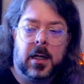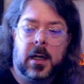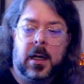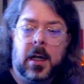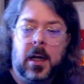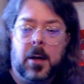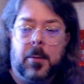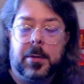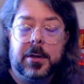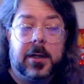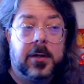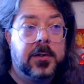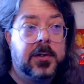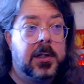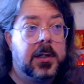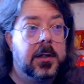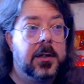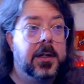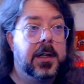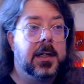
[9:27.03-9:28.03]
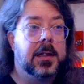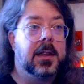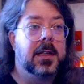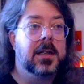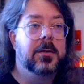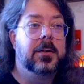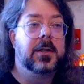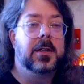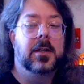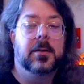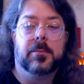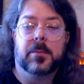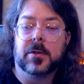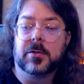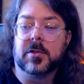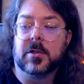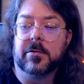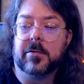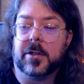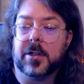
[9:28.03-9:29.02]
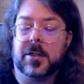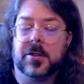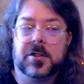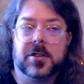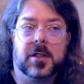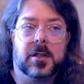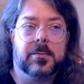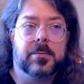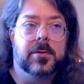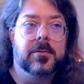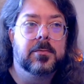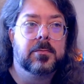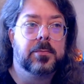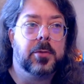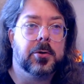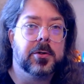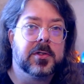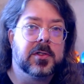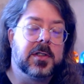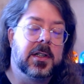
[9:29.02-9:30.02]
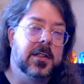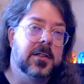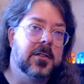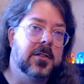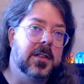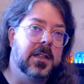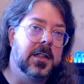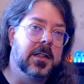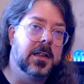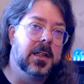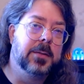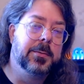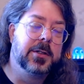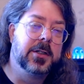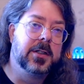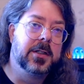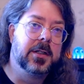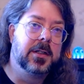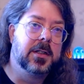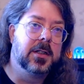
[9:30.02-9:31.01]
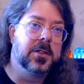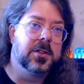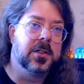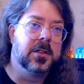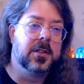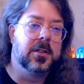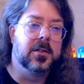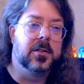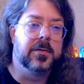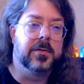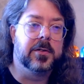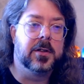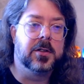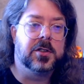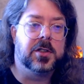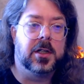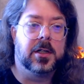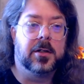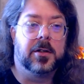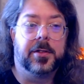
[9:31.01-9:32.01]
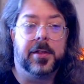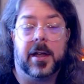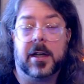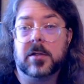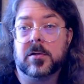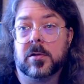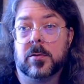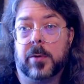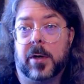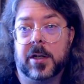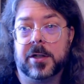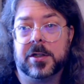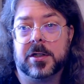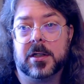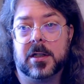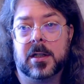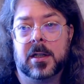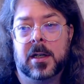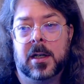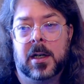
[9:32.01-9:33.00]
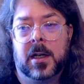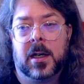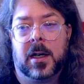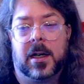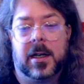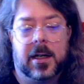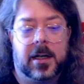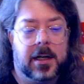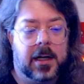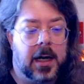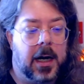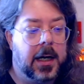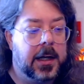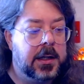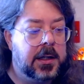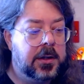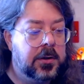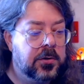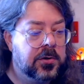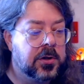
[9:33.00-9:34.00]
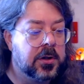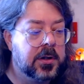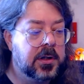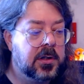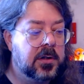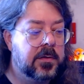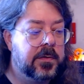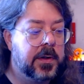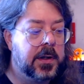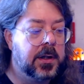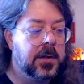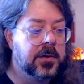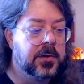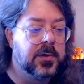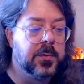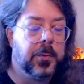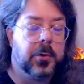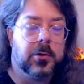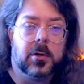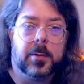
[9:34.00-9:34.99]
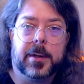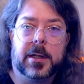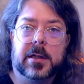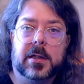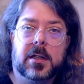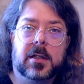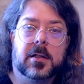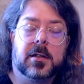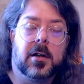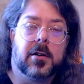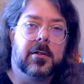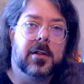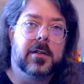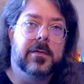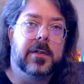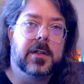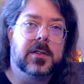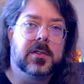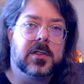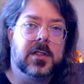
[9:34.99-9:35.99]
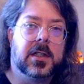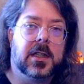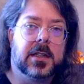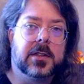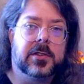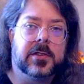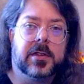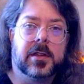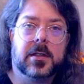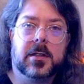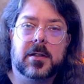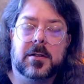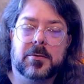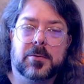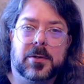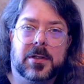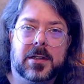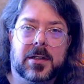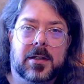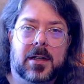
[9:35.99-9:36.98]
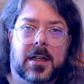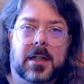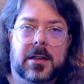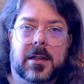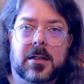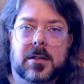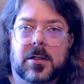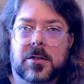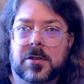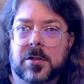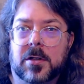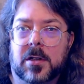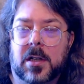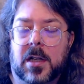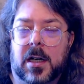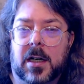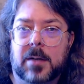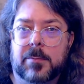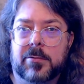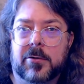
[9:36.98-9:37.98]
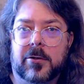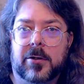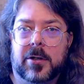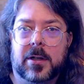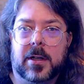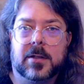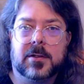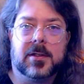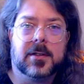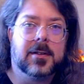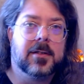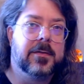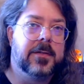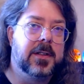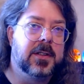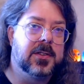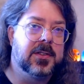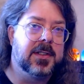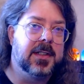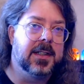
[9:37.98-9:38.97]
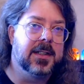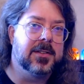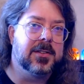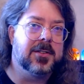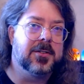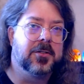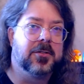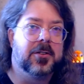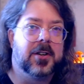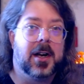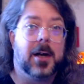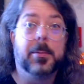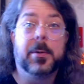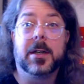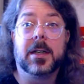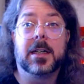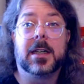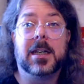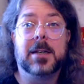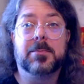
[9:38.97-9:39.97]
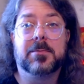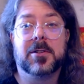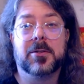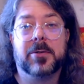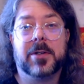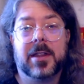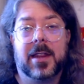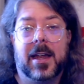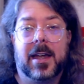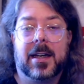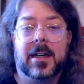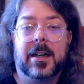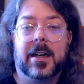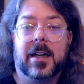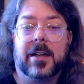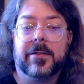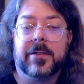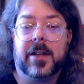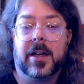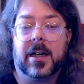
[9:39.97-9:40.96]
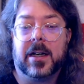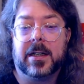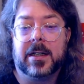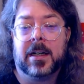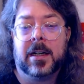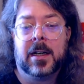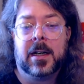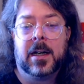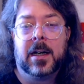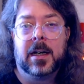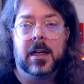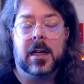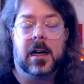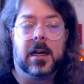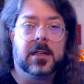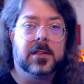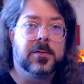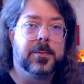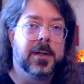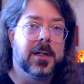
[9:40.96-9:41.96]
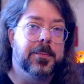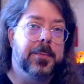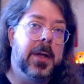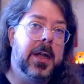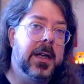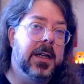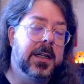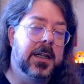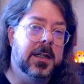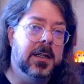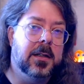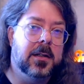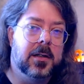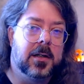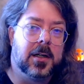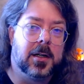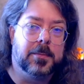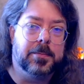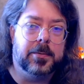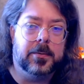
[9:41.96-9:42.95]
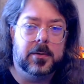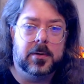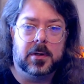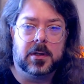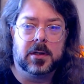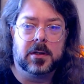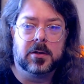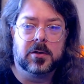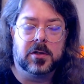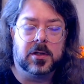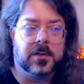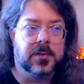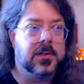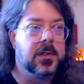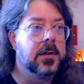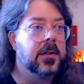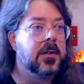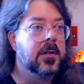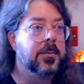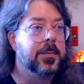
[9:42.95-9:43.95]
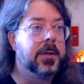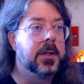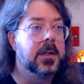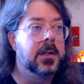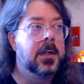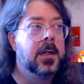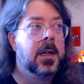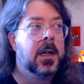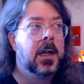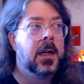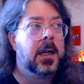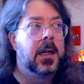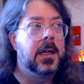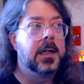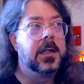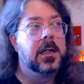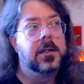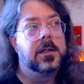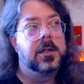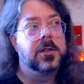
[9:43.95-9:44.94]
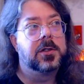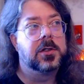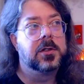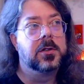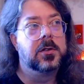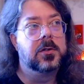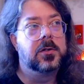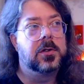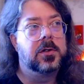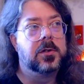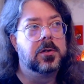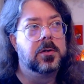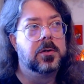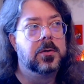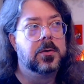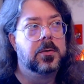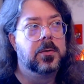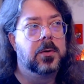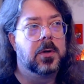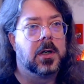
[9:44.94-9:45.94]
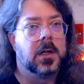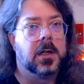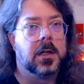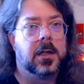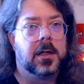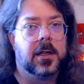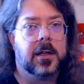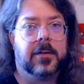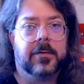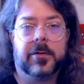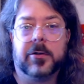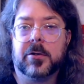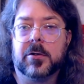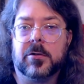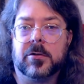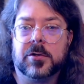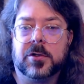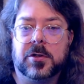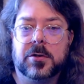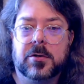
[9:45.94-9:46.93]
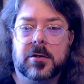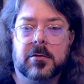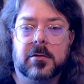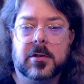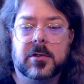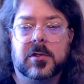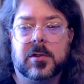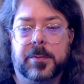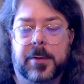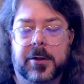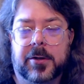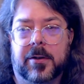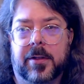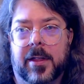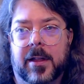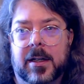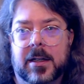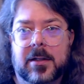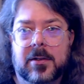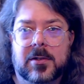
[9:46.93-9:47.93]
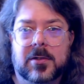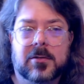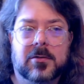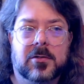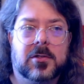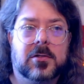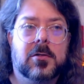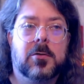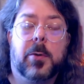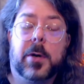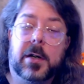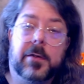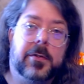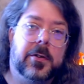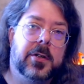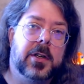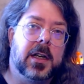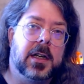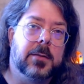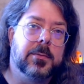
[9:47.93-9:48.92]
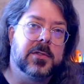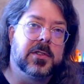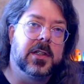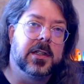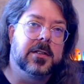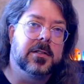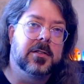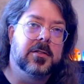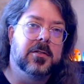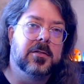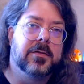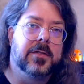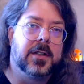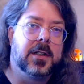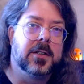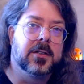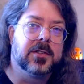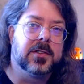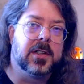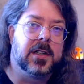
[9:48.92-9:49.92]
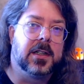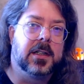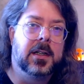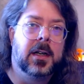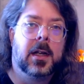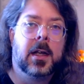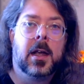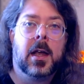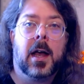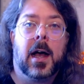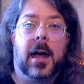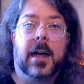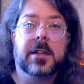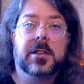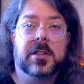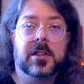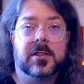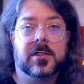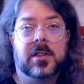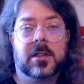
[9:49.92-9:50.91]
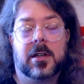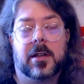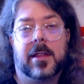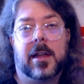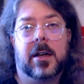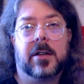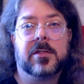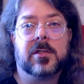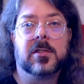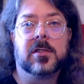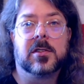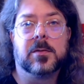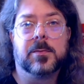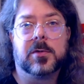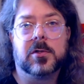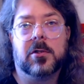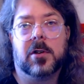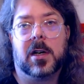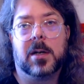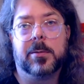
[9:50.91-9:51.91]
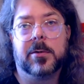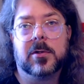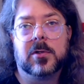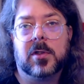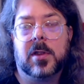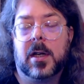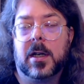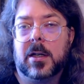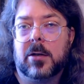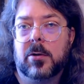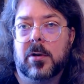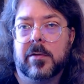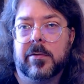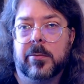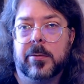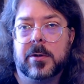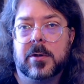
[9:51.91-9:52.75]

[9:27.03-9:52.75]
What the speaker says: But there's a look at the Mr. Run and Jump, both standard and limited edition here for the channel. Thanks for watching. I usually do videos more about the Atari VCS, the new one, and the digital library that's in the VCS store. I'm going to keep doing that, and I've got Cosmic Panic up in just a little bit, in addition to a vertical shooter and some other things. There's quite a few games yet to do videos on. I just hit 1,000 subscribers. Thank you everyone